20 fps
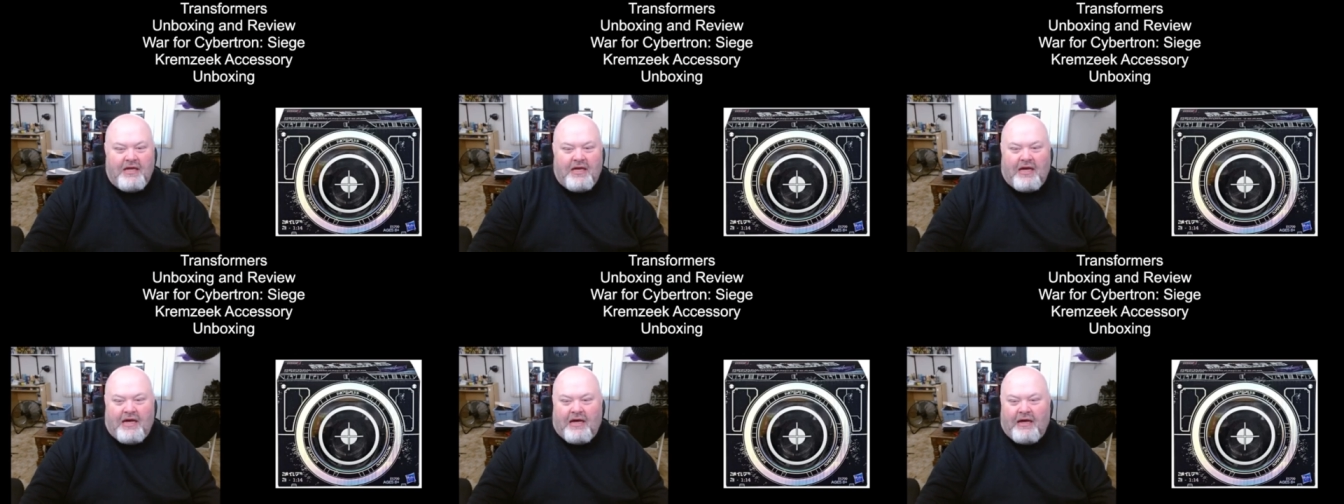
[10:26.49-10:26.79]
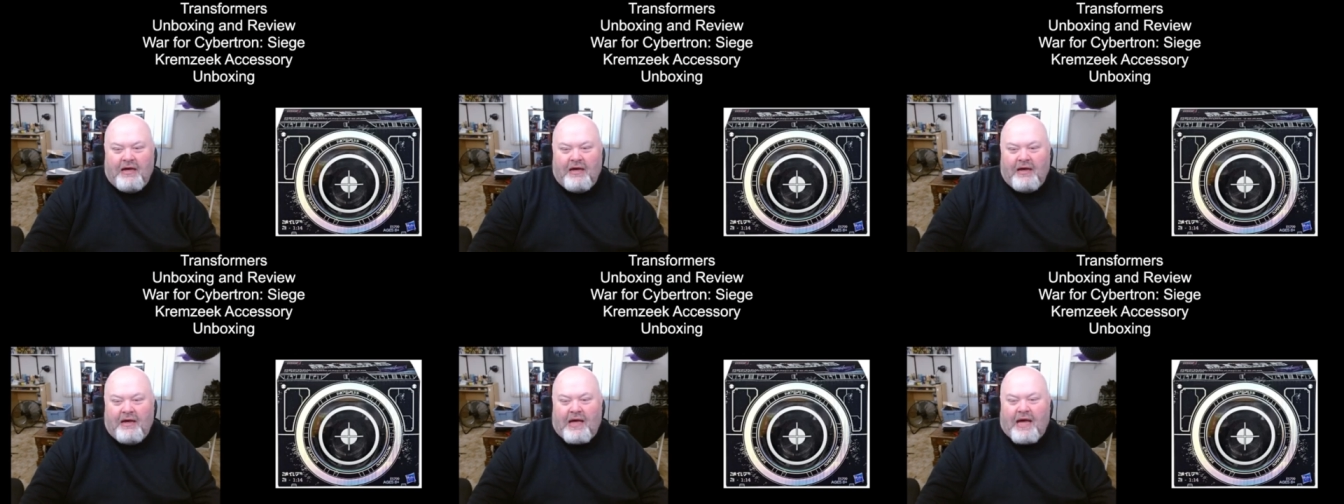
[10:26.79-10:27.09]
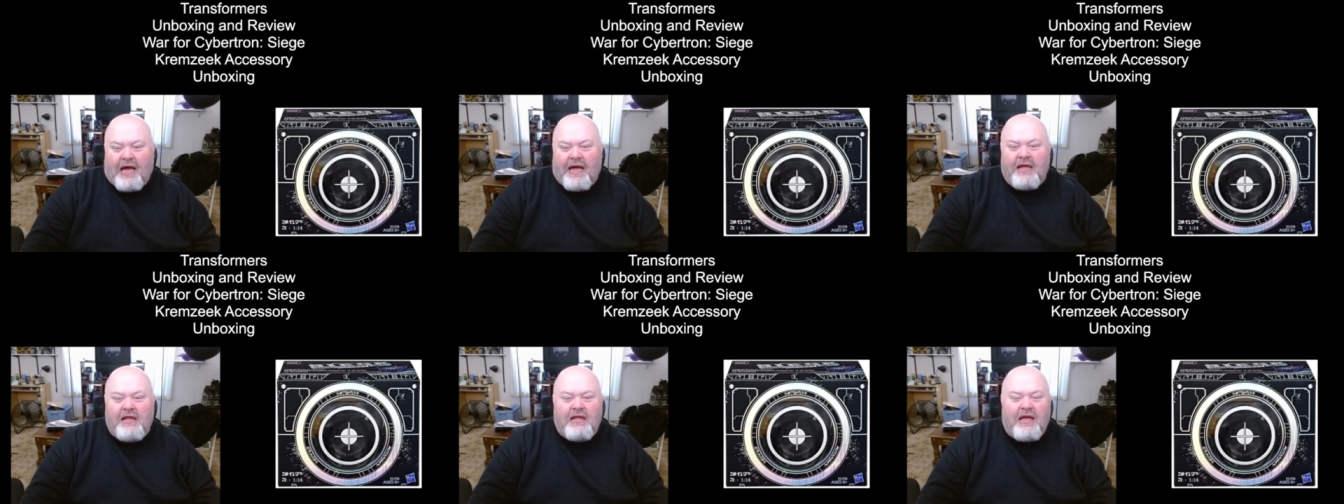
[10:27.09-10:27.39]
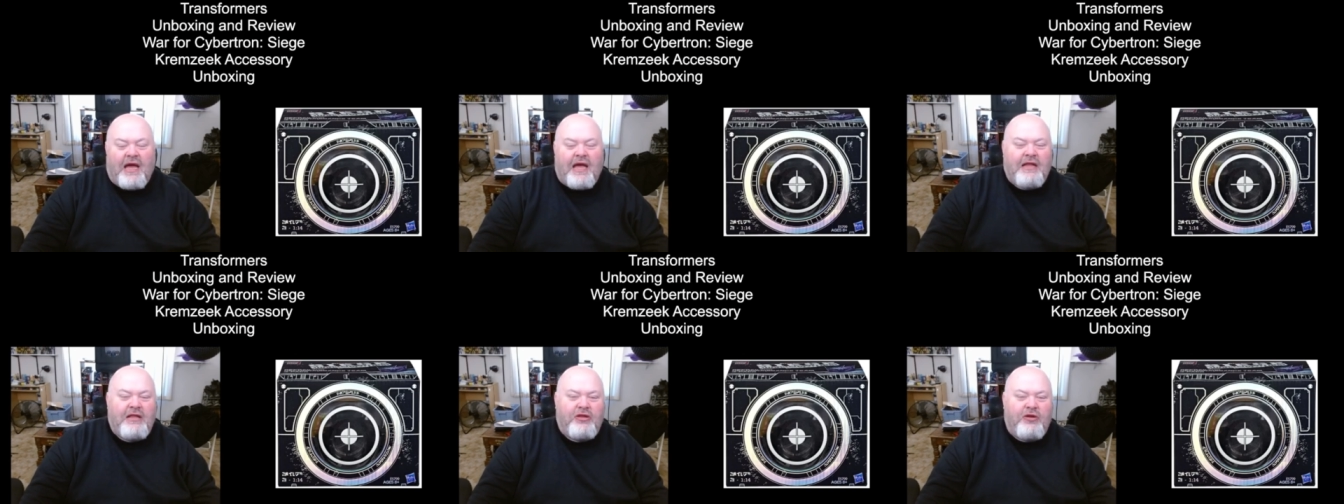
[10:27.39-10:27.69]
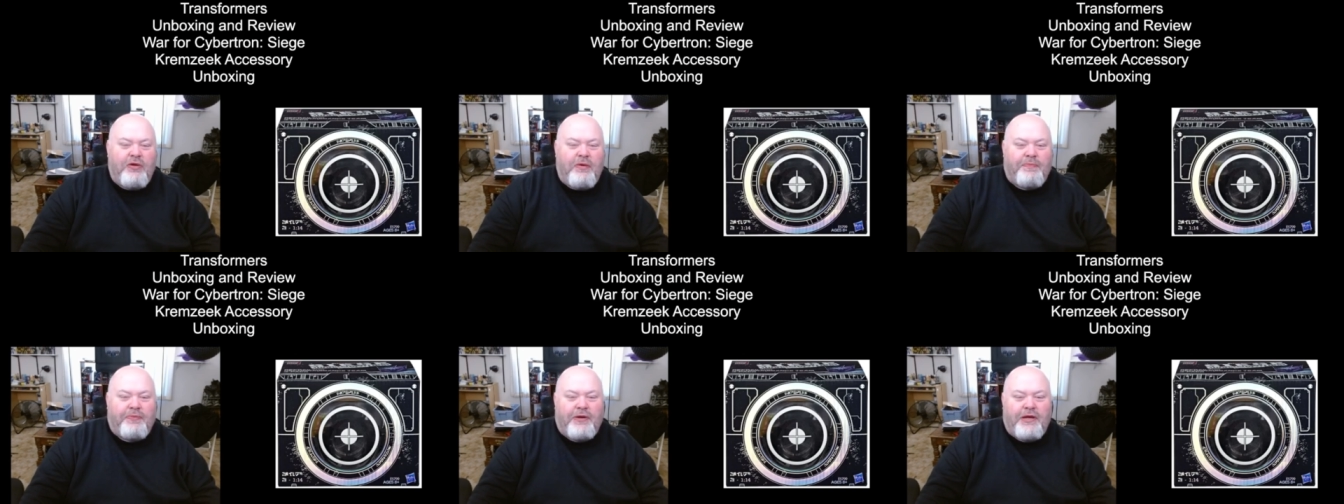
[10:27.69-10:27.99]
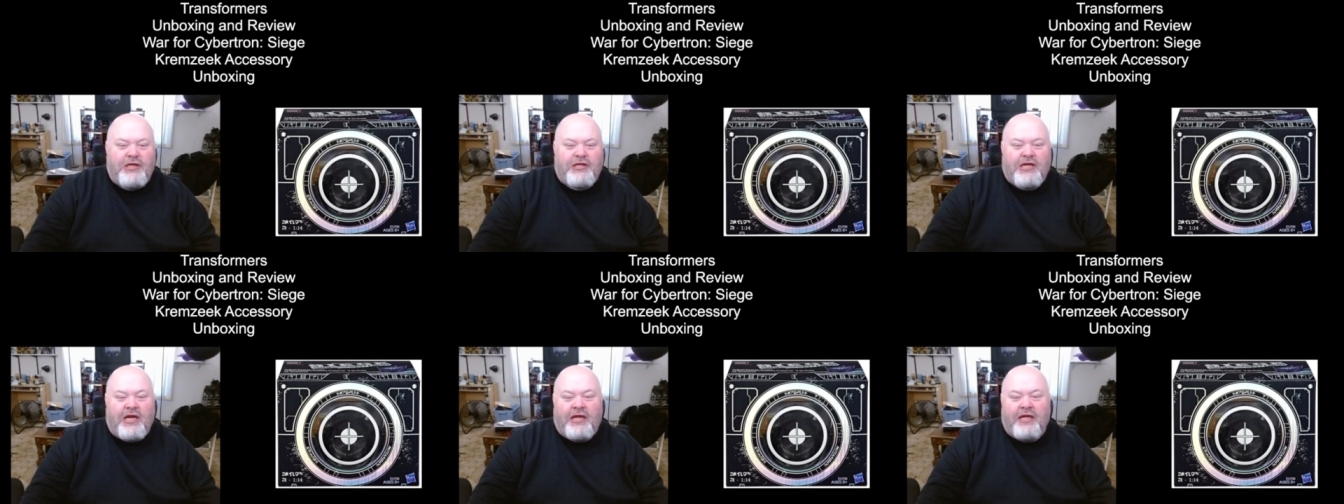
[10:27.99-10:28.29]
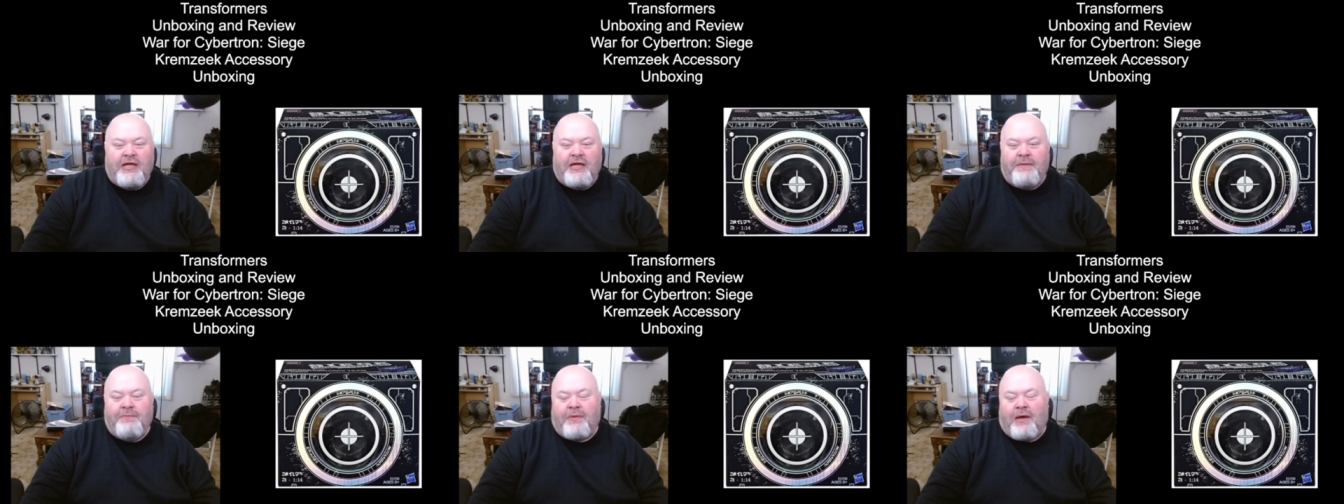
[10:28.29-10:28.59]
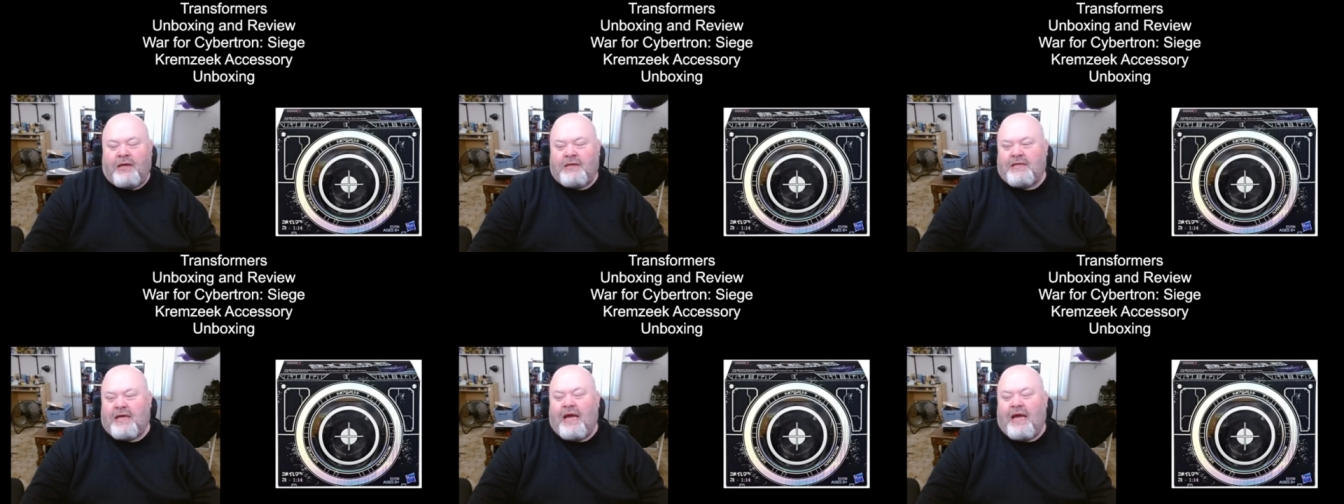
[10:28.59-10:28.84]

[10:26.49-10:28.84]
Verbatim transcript: uh, I I do appreciate a good box.